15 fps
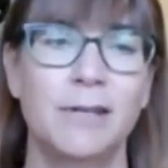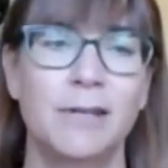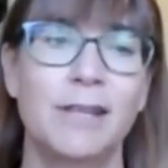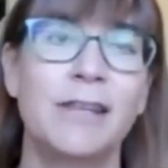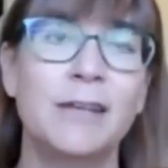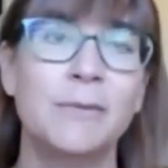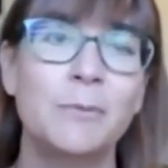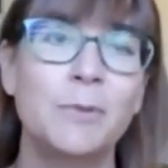And
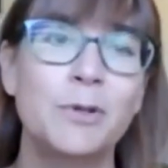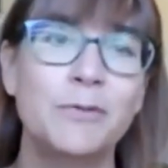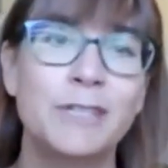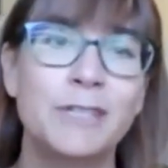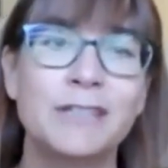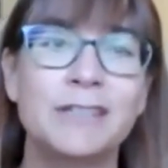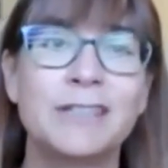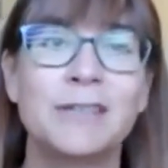then moved
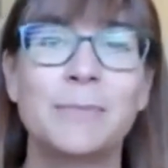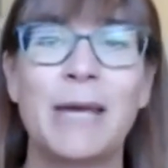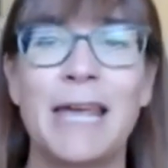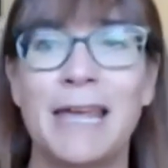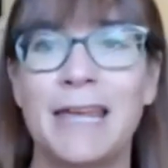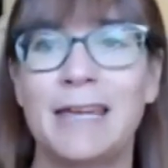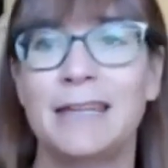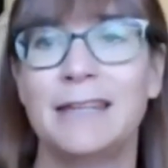into
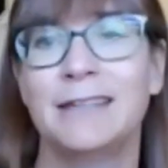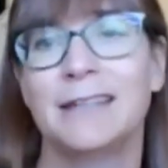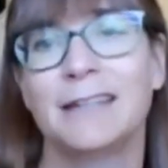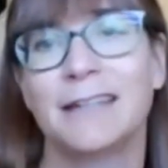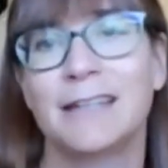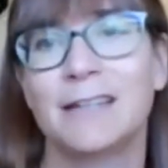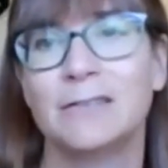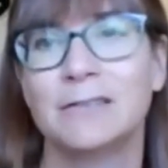pain
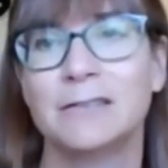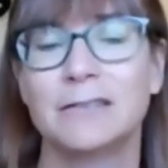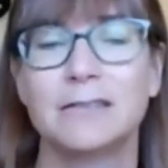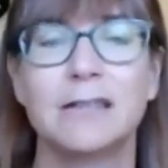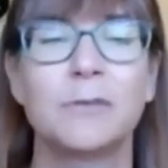and guilt.